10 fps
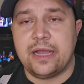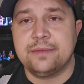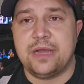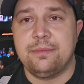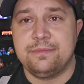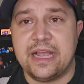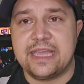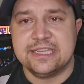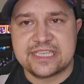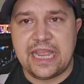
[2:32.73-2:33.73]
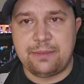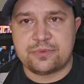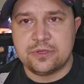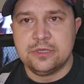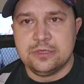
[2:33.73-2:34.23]
I'm, I'm, I can escape
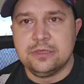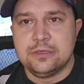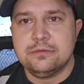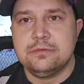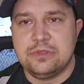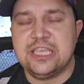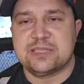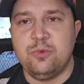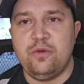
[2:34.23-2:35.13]
this